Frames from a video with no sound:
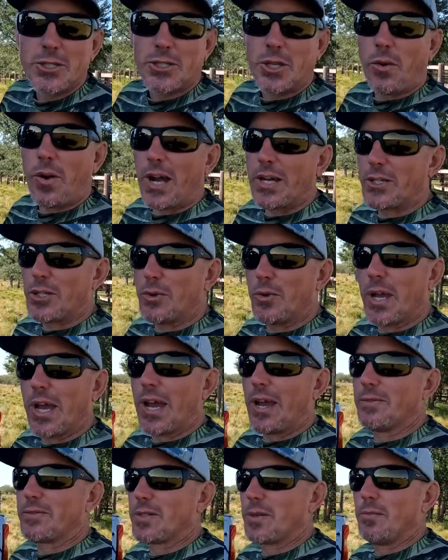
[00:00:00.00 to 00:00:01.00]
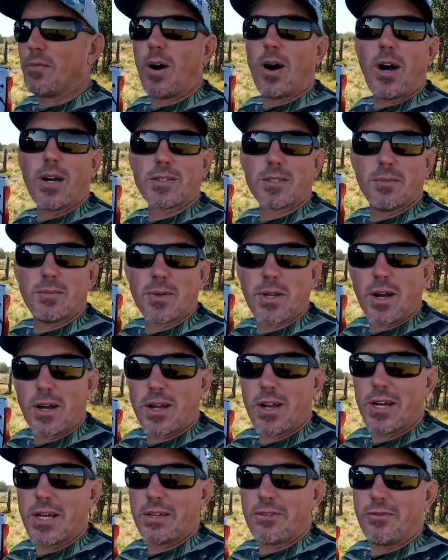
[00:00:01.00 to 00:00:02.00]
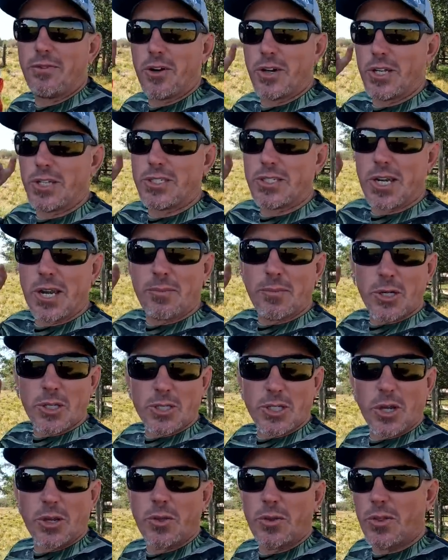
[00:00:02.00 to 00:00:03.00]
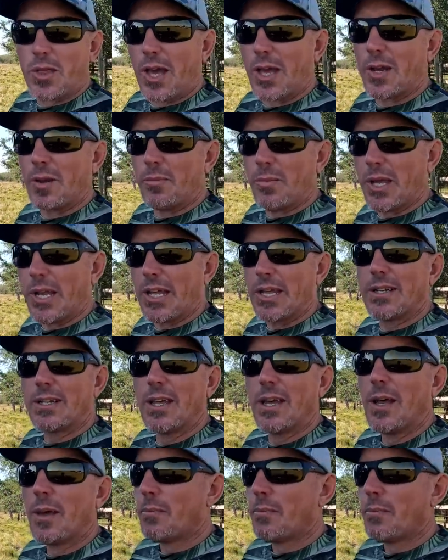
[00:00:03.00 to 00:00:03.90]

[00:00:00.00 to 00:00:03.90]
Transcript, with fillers: So I do have some awesome duck hunting footage, and I'm going to show you that in a minute.